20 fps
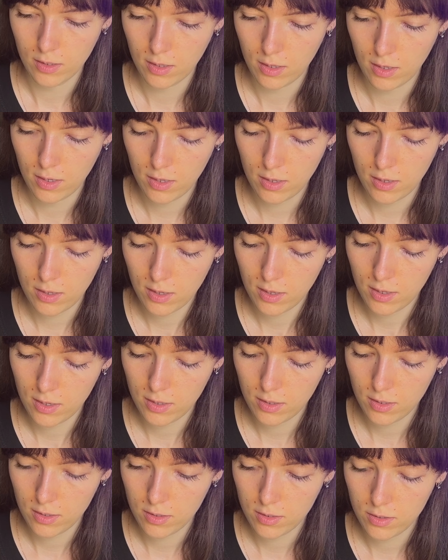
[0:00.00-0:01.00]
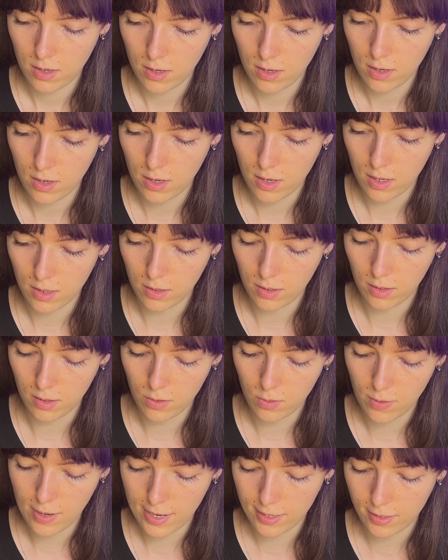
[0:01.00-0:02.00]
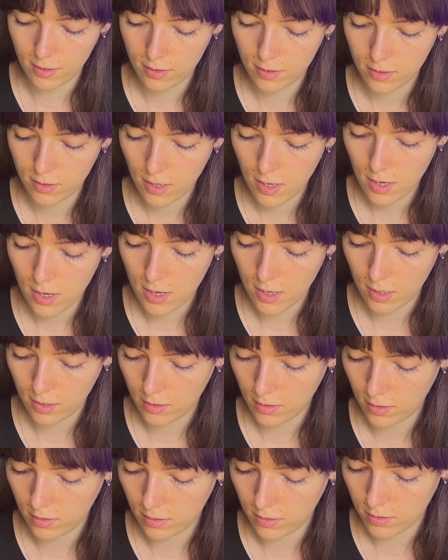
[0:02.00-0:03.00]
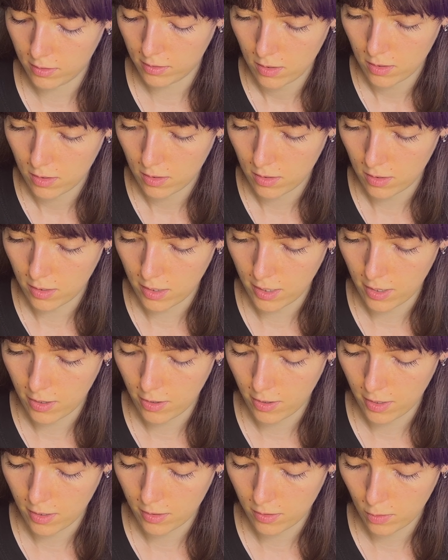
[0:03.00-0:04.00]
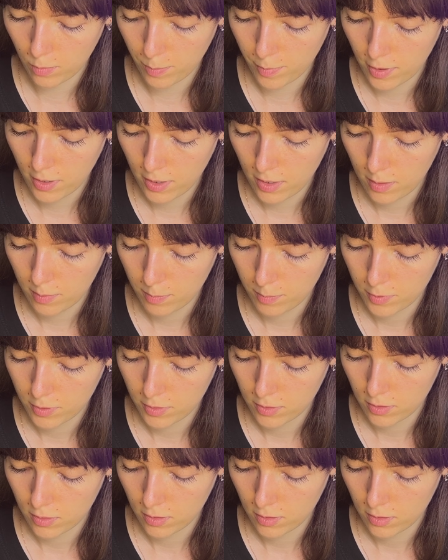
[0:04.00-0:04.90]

And yellow at the ends. Lighter yellow perhaps.